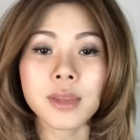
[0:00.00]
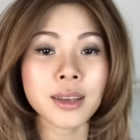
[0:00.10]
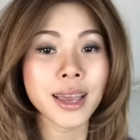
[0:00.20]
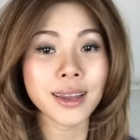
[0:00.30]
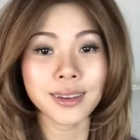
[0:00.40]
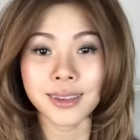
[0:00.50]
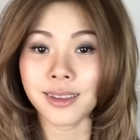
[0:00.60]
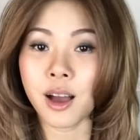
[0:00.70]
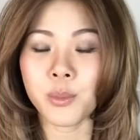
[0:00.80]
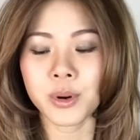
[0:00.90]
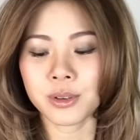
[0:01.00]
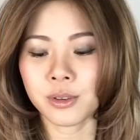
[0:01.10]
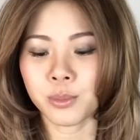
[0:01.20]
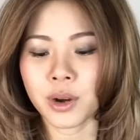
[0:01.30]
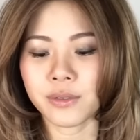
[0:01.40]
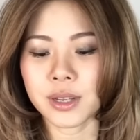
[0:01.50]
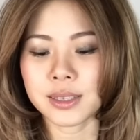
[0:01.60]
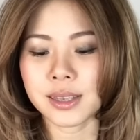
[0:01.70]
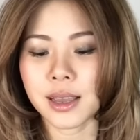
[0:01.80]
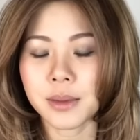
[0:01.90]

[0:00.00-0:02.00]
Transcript: Again, it's all personal preference.